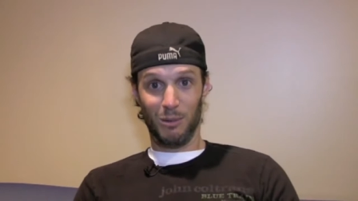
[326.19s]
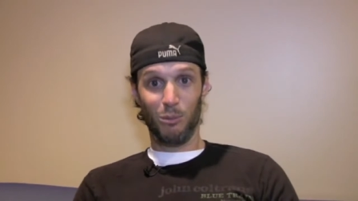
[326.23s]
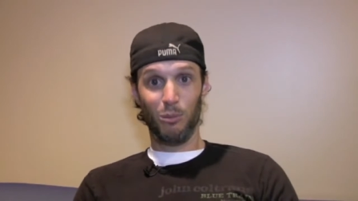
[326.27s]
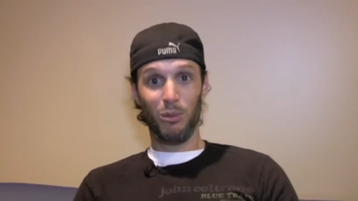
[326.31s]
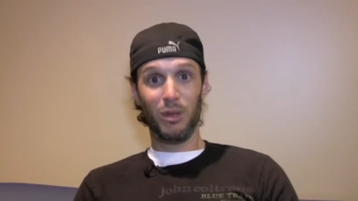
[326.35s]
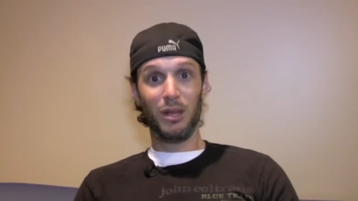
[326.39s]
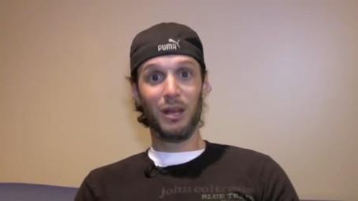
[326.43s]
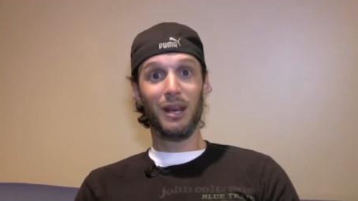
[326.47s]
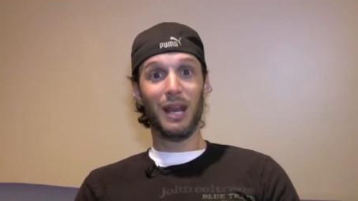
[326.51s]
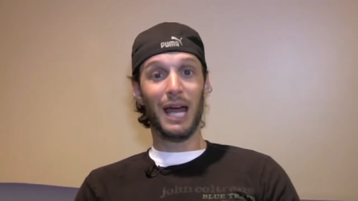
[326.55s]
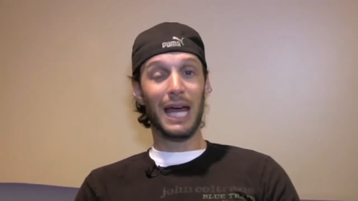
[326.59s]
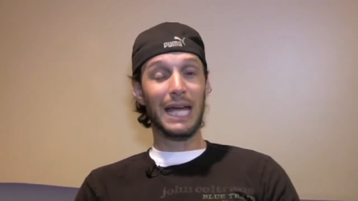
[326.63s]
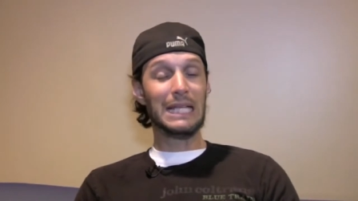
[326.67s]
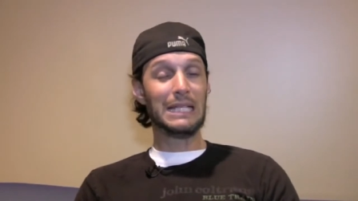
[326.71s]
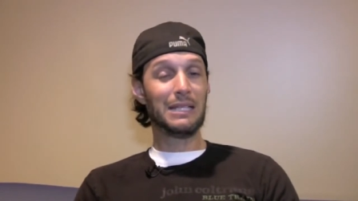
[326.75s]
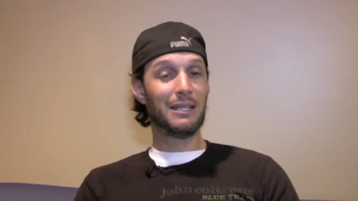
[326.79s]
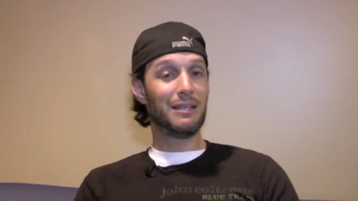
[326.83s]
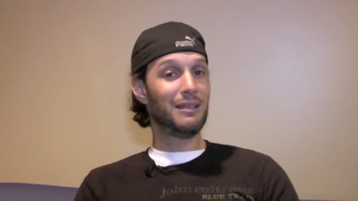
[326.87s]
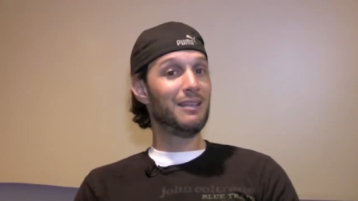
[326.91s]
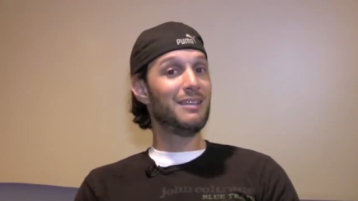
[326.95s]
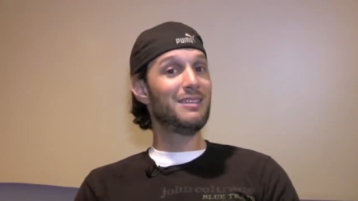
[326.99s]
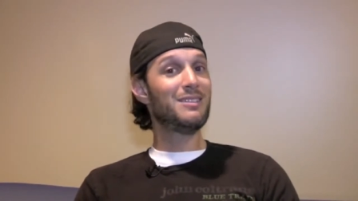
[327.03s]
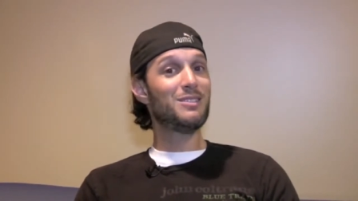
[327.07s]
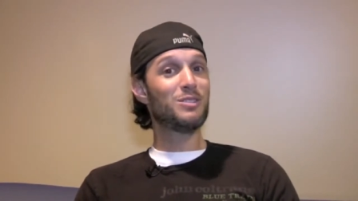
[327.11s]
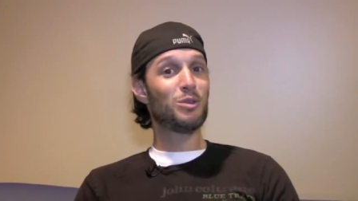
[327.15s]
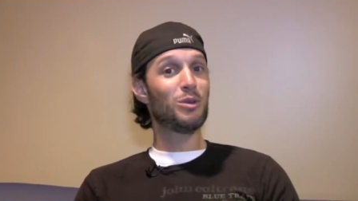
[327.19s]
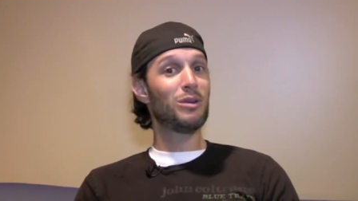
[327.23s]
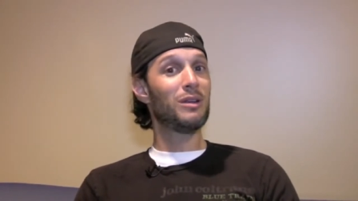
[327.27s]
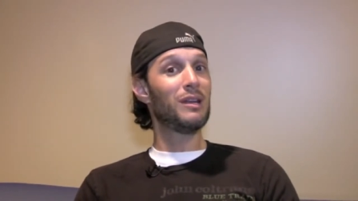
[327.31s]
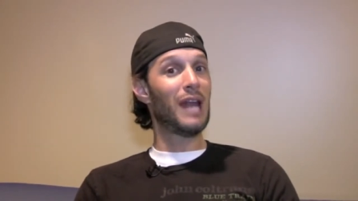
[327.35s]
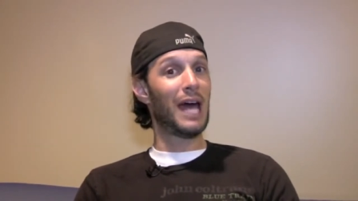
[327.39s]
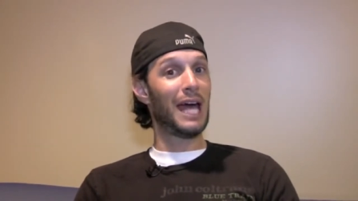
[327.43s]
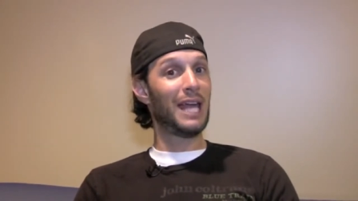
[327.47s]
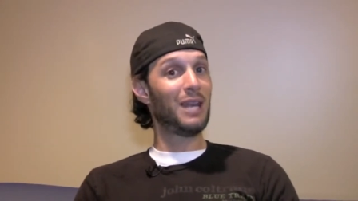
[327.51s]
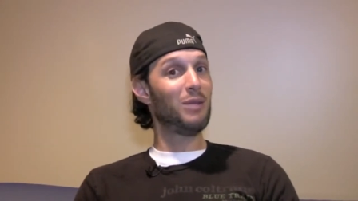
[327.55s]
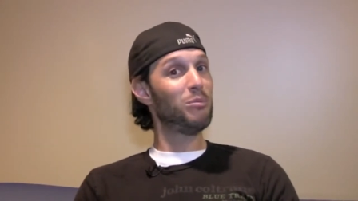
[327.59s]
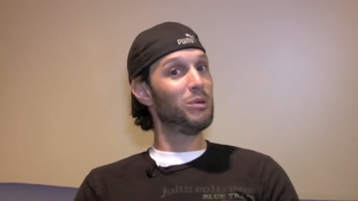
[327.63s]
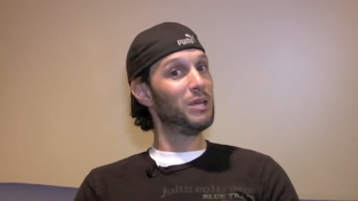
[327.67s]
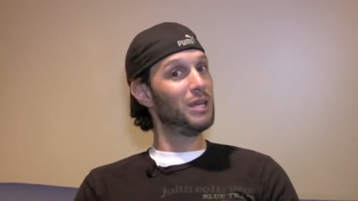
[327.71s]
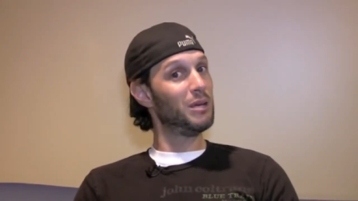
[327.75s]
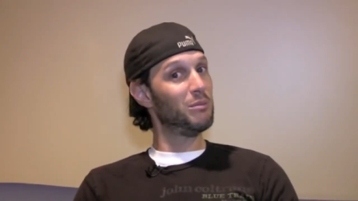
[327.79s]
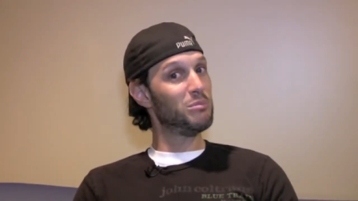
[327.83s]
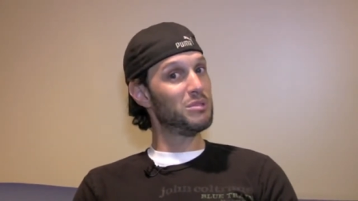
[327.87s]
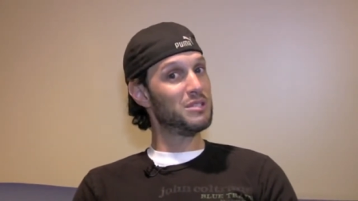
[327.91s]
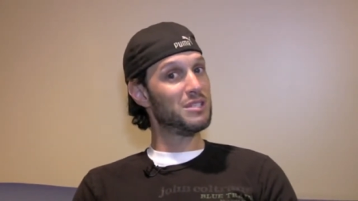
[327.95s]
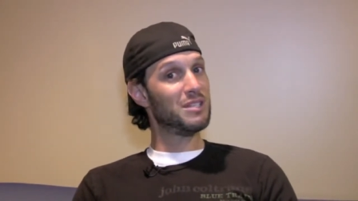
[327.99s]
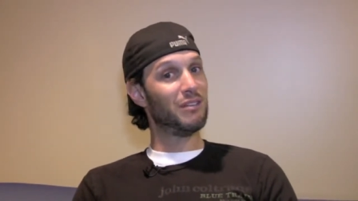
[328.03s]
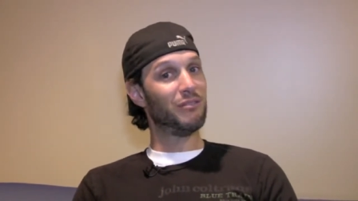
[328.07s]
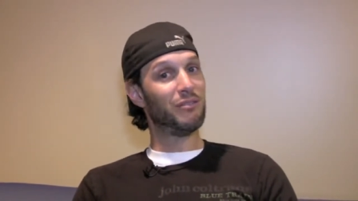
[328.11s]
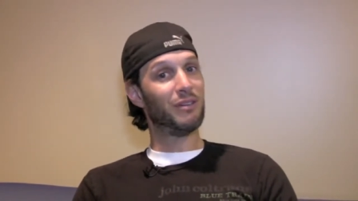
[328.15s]
midnight Eastern, nine p
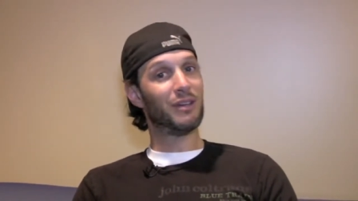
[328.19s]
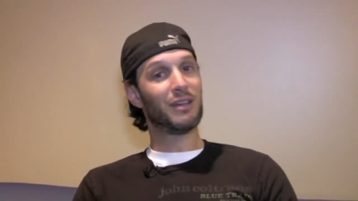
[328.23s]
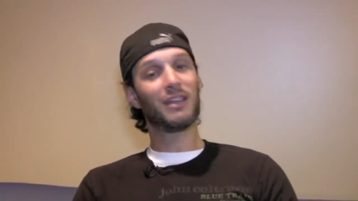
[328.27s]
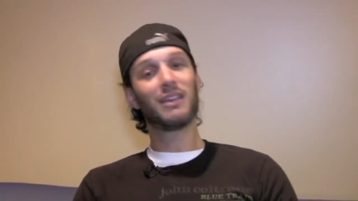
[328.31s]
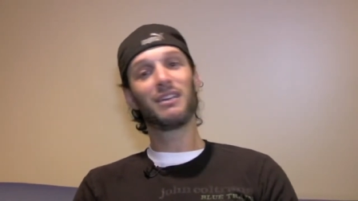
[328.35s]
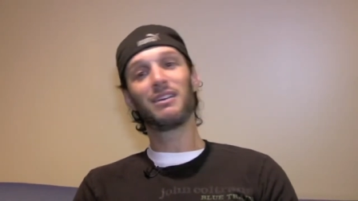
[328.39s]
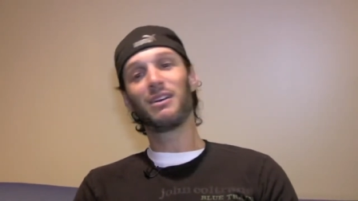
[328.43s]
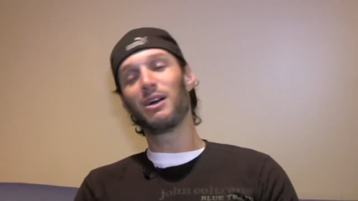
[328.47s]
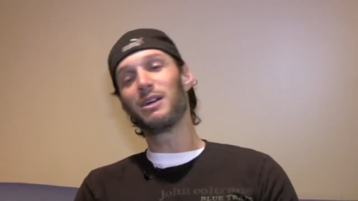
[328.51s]
m Pacific.